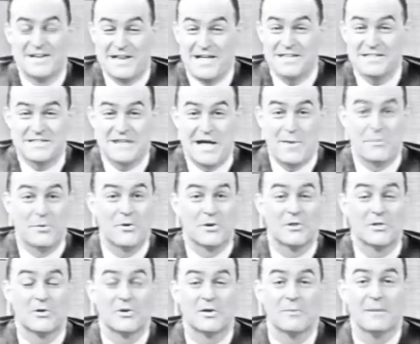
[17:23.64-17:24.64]
Next time we're
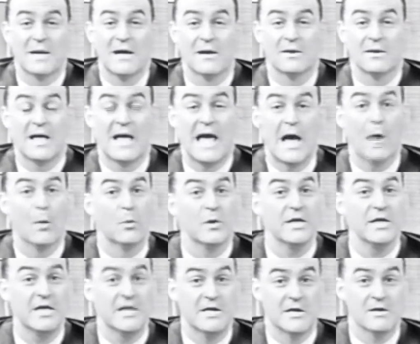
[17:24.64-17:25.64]
going to learn about how
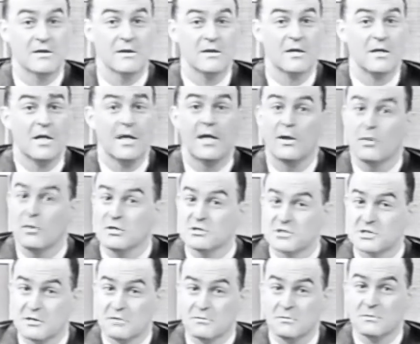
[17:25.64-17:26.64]
we hear and
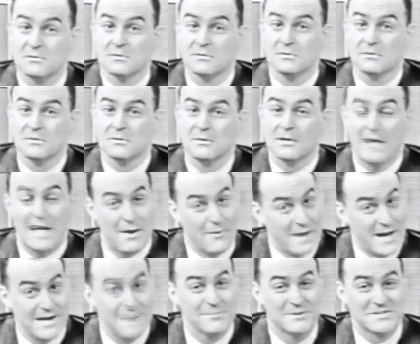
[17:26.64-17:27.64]
also how
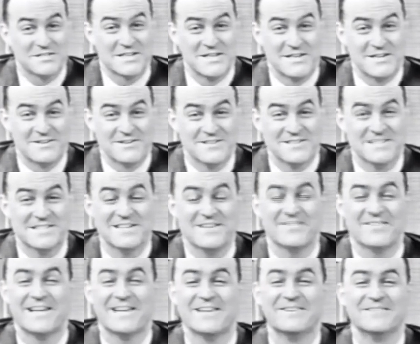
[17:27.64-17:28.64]
animals hear. See
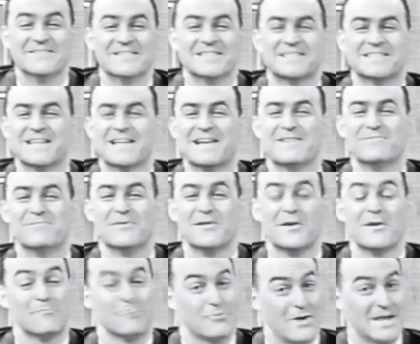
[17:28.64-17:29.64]
if they use the same
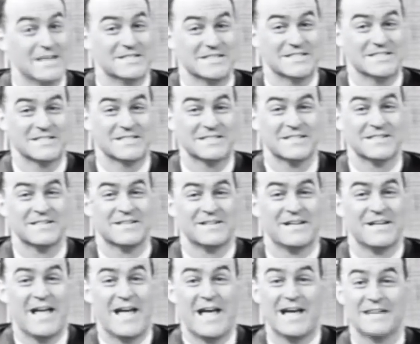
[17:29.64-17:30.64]
process
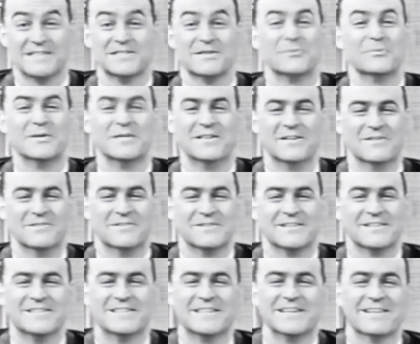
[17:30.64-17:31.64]
as we do.
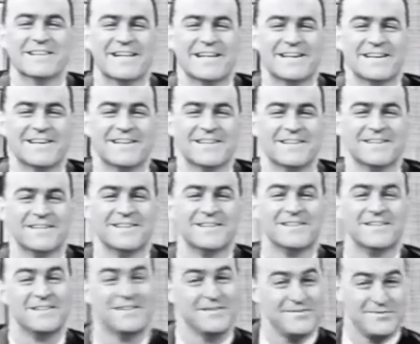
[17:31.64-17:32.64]
Until then,
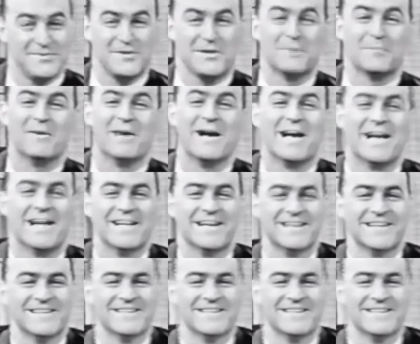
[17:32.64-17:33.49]
bye.